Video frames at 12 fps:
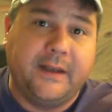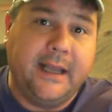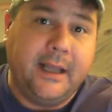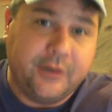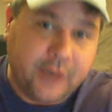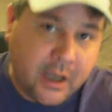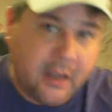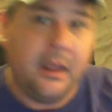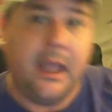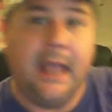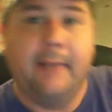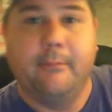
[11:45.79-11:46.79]
ditch
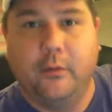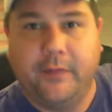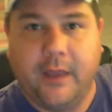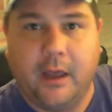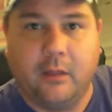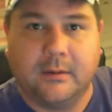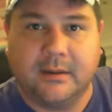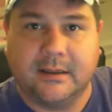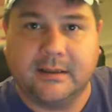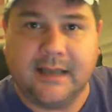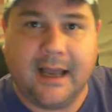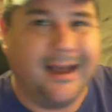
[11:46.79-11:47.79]
and moved the other one to
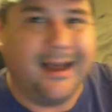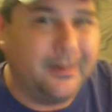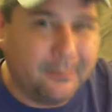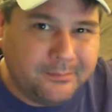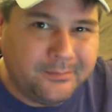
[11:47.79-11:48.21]
the side.